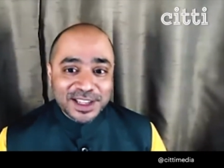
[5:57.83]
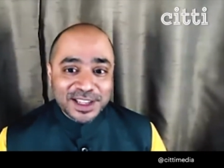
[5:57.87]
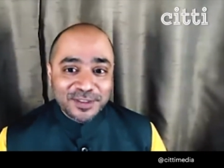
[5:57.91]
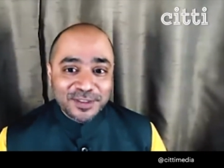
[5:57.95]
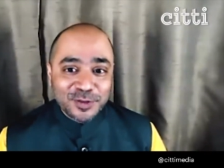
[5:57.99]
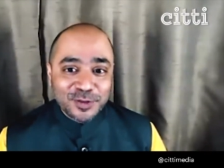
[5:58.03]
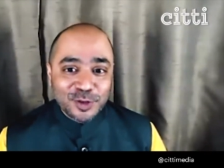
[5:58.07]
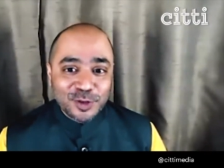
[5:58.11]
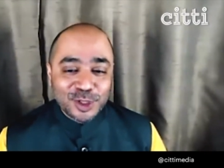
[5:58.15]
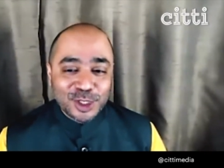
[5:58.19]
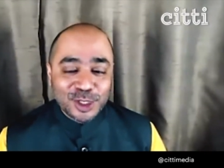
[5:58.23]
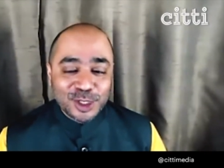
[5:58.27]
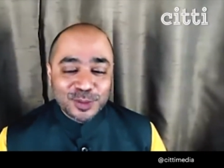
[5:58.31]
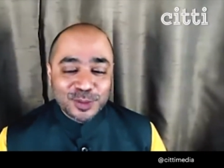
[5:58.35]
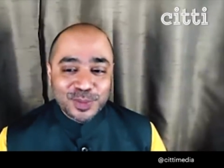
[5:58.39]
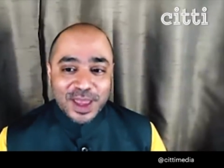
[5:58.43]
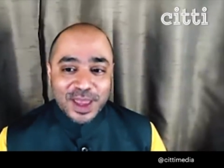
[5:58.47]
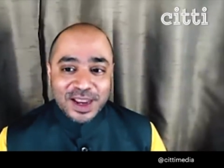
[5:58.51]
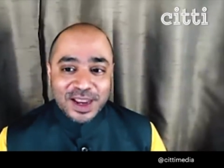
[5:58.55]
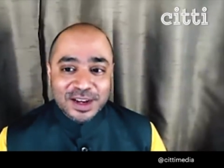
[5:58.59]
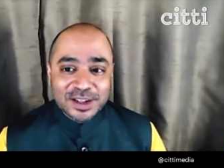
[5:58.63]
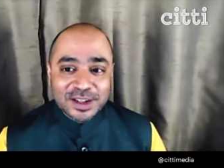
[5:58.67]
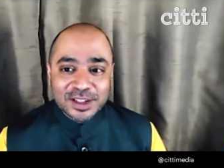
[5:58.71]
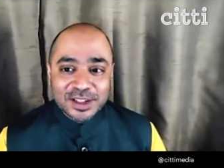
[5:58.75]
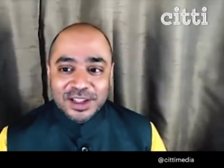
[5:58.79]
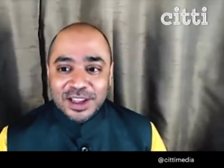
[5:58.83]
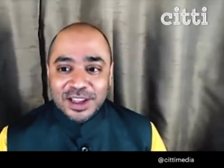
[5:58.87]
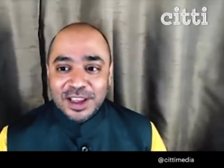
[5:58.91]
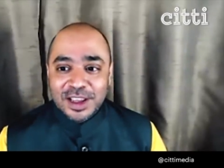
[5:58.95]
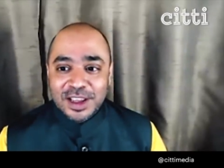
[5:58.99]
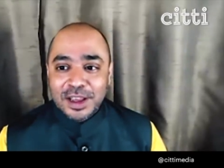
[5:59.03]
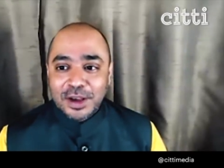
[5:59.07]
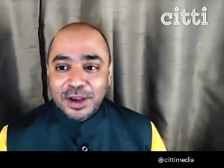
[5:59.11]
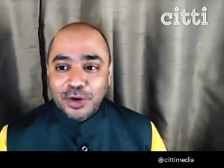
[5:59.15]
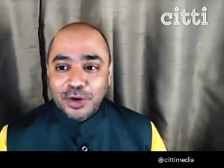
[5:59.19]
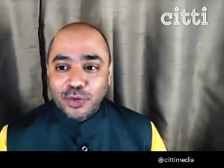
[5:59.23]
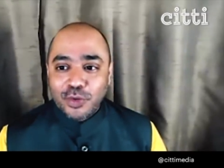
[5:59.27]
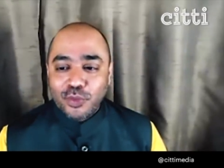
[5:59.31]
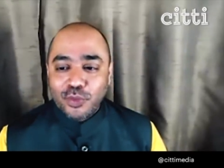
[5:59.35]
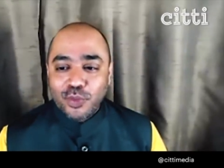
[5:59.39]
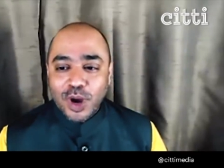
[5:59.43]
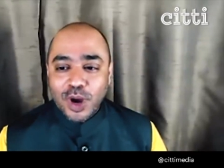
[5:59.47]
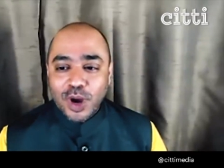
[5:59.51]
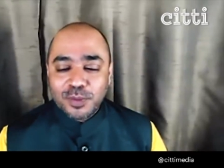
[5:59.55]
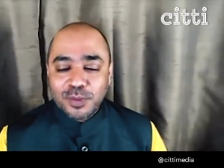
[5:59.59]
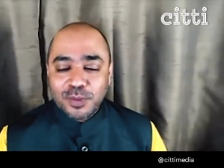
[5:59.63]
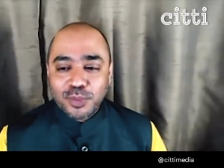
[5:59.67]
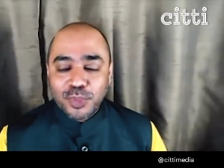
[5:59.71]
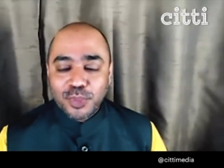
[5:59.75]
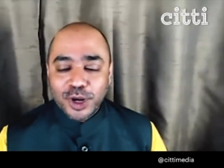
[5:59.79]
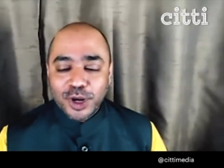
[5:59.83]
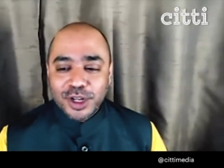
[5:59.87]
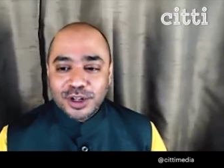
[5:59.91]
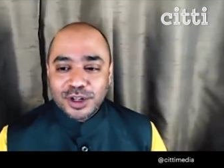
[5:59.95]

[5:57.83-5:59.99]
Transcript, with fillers: if you spend 1.2,